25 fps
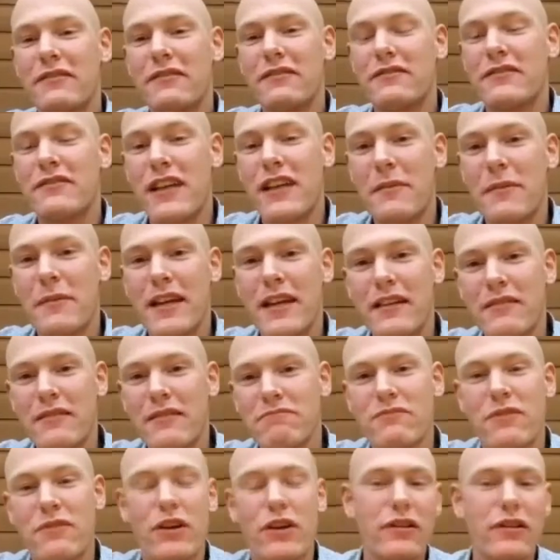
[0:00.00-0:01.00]
tell me
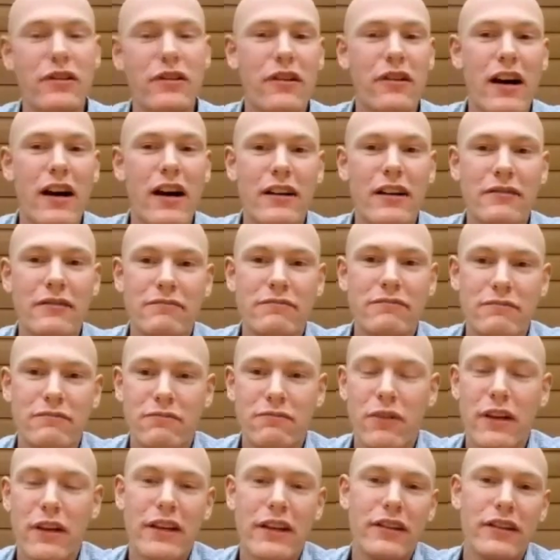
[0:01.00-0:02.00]
who you are,
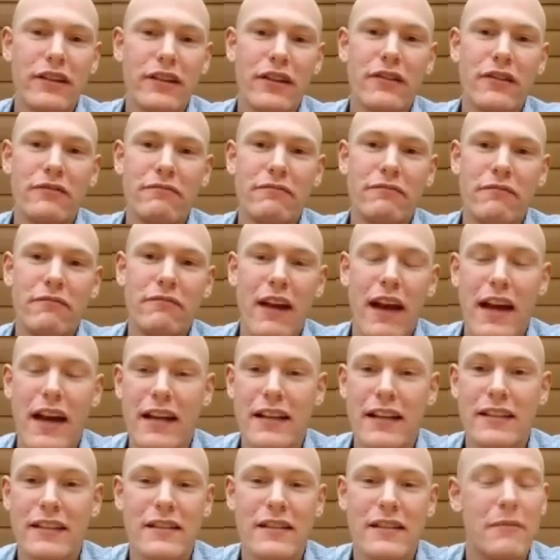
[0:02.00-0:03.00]
what you do,
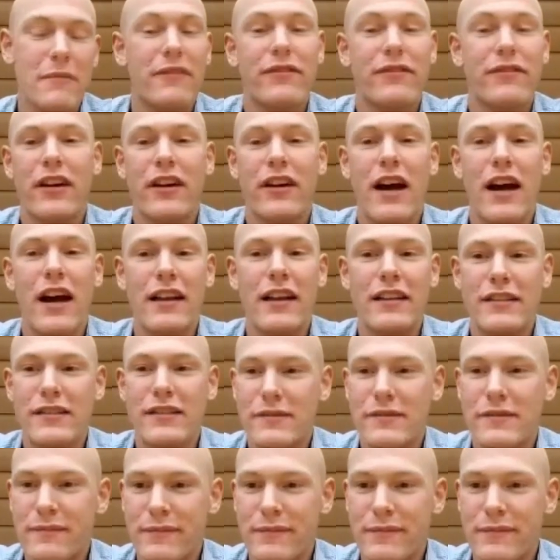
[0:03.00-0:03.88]
and some of your highlights.